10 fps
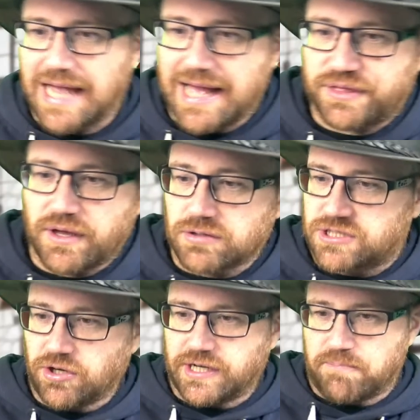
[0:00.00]

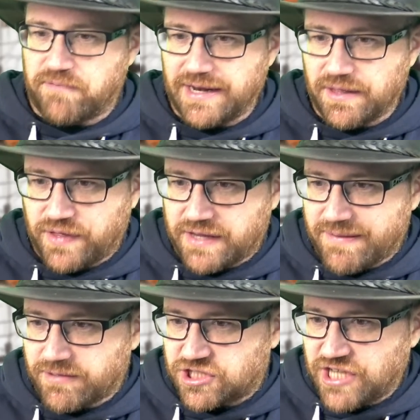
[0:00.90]
Talking of brilliant, thank you
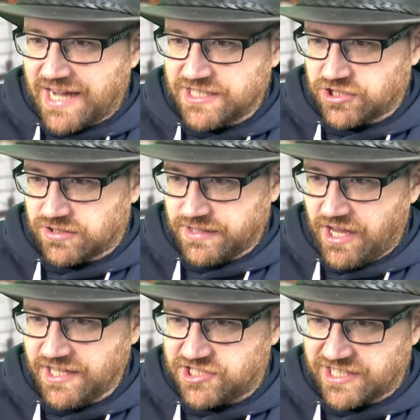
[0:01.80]
very much, Nigel.
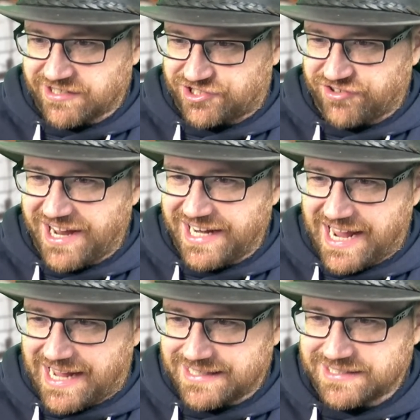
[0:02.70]
Nigel in
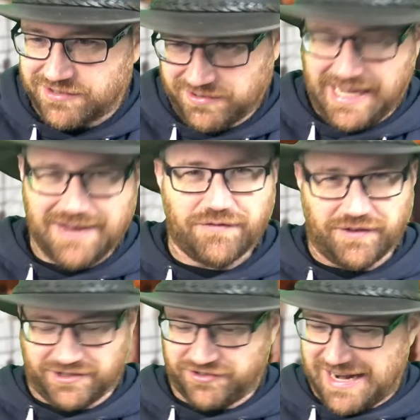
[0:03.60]
Australia. That's a good name for
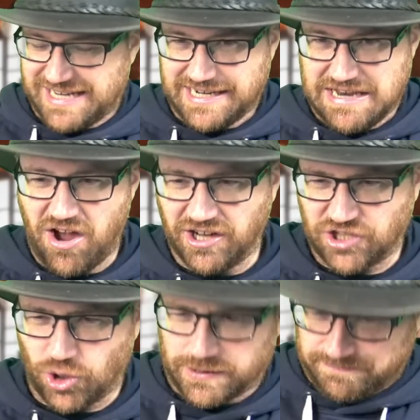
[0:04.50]
an Australian, isn't it?
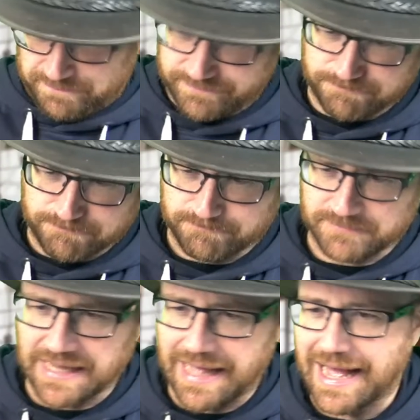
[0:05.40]
Nigel.
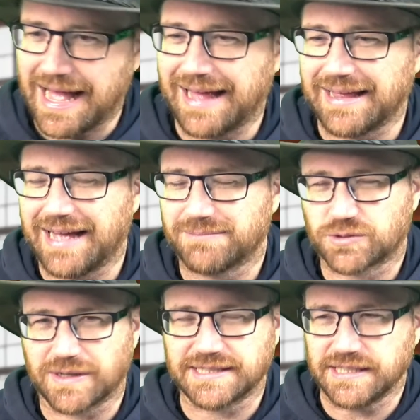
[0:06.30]

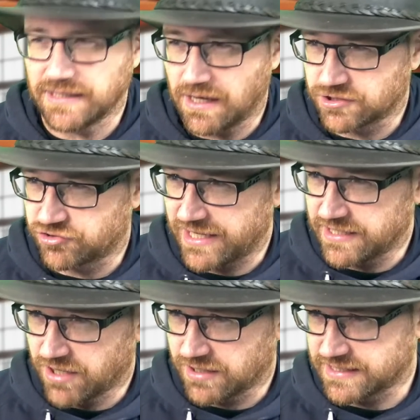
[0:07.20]
20
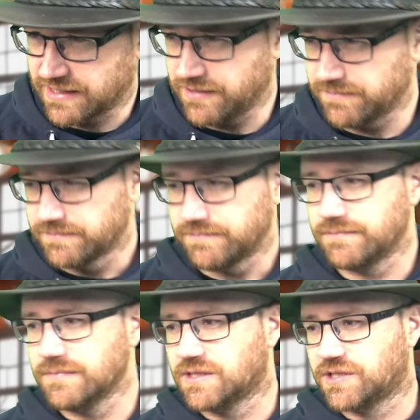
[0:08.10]
Australian dollars. Thank you
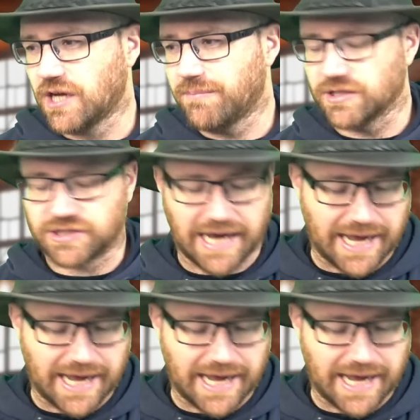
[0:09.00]
so much.